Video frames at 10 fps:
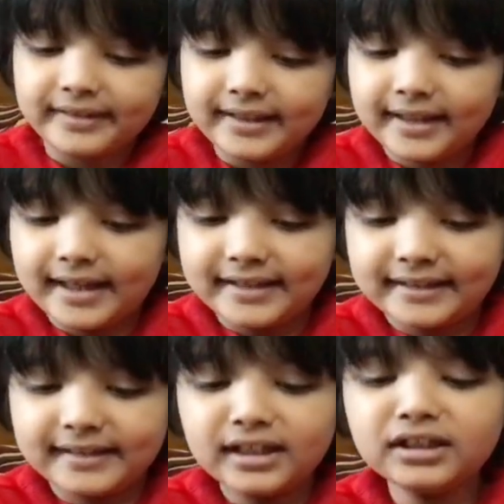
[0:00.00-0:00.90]

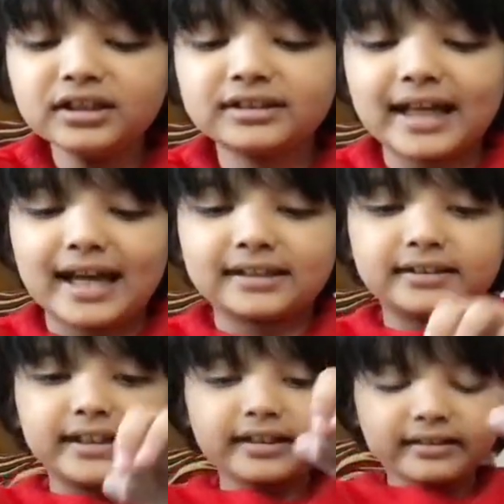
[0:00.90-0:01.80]
Another
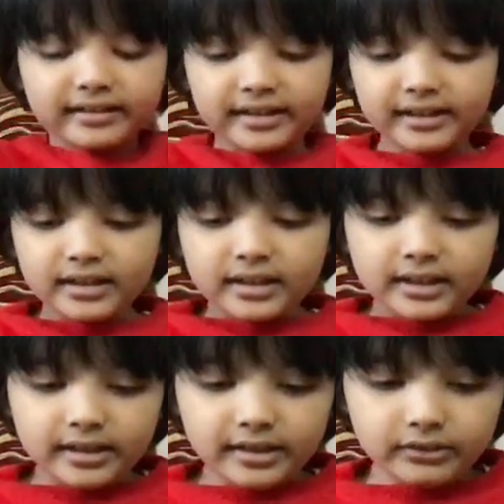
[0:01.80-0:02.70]
tactic
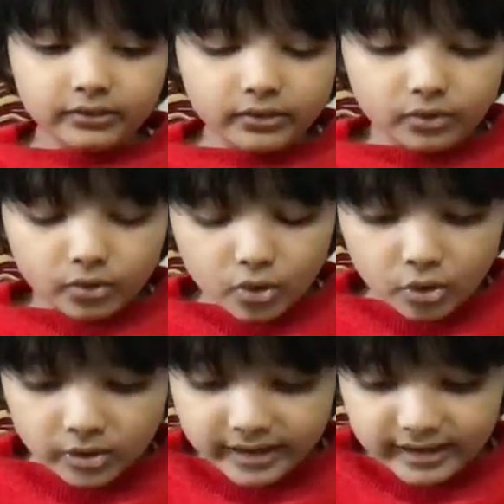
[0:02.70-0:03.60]
is
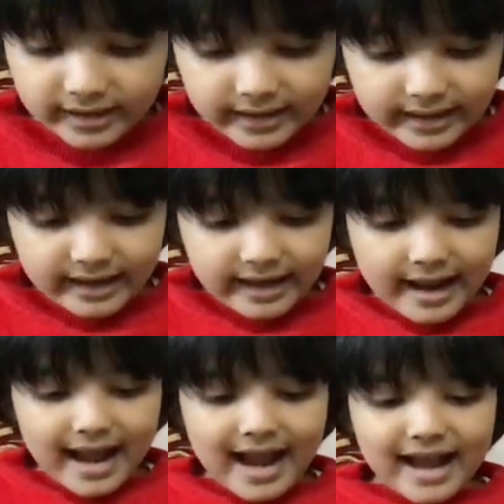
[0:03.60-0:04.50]
known
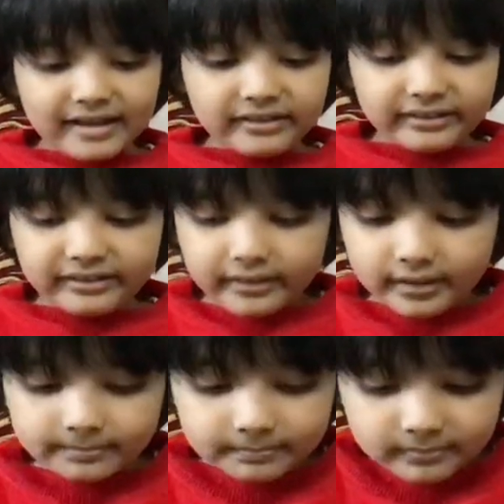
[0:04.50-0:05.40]
as
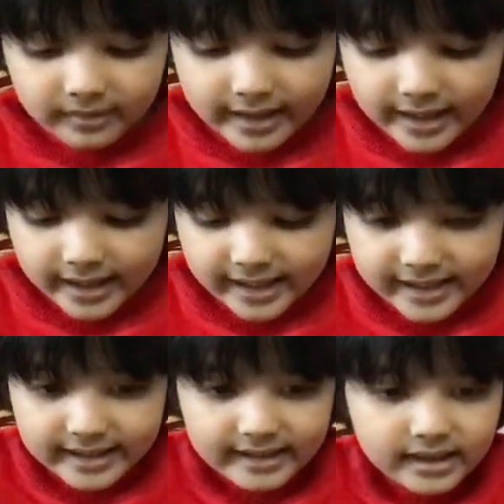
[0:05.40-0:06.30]
a
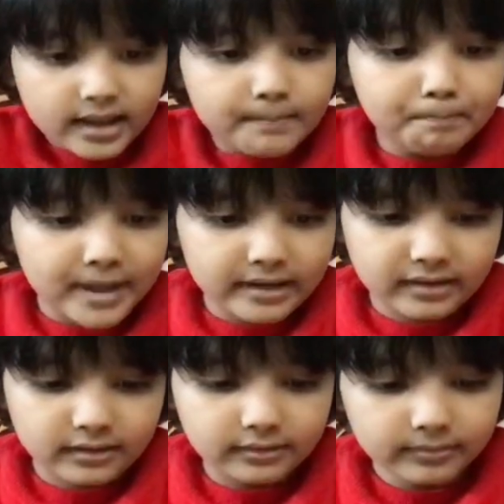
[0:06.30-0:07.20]

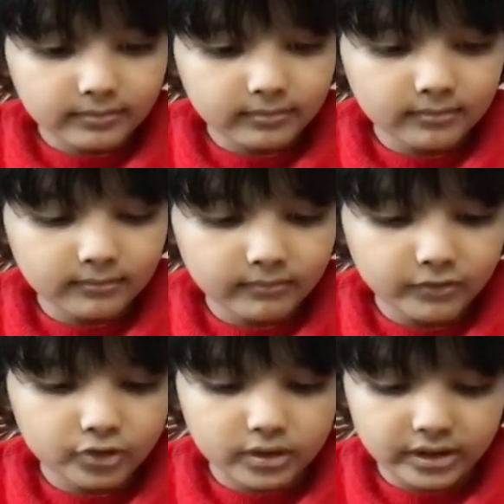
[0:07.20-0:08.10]
pin.
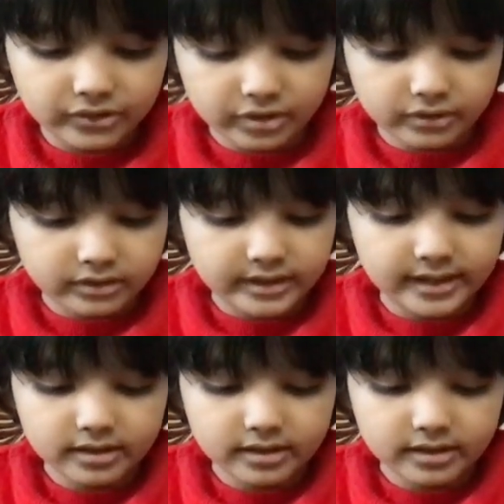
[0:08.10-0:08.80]
So I just need